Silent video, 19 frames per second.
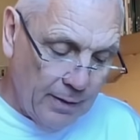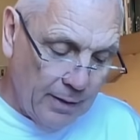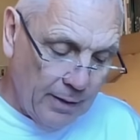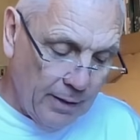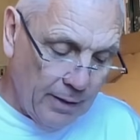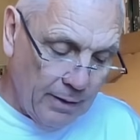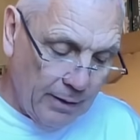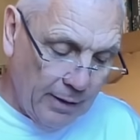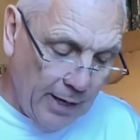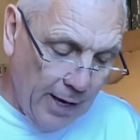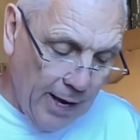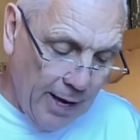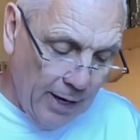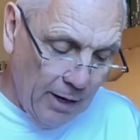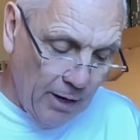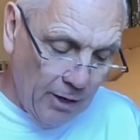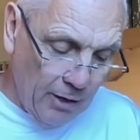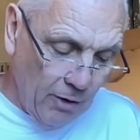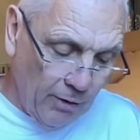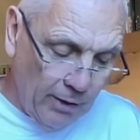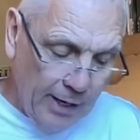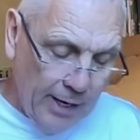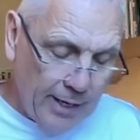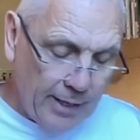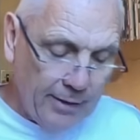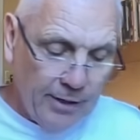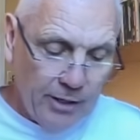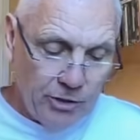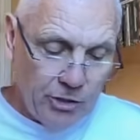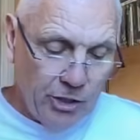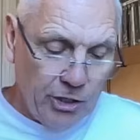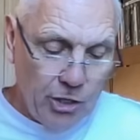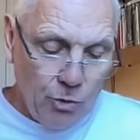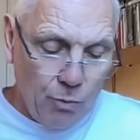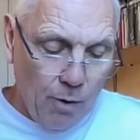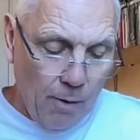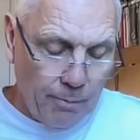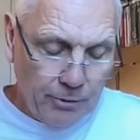Okay, and I'm getting there's a
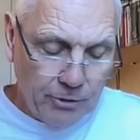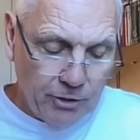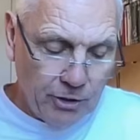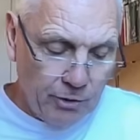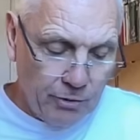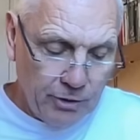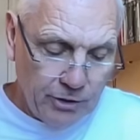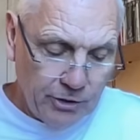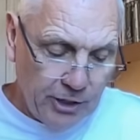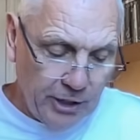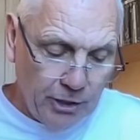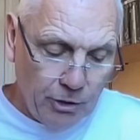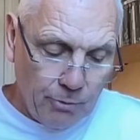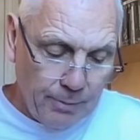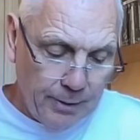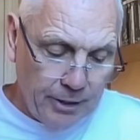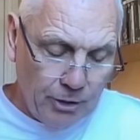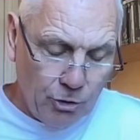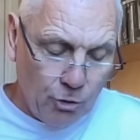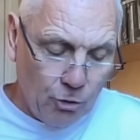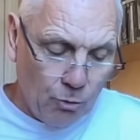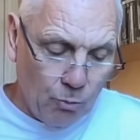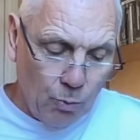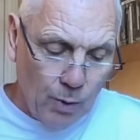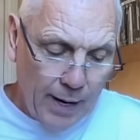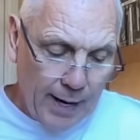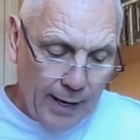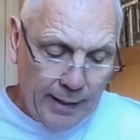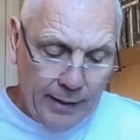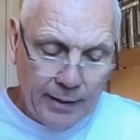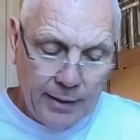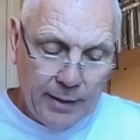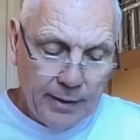new opportunity coming your way.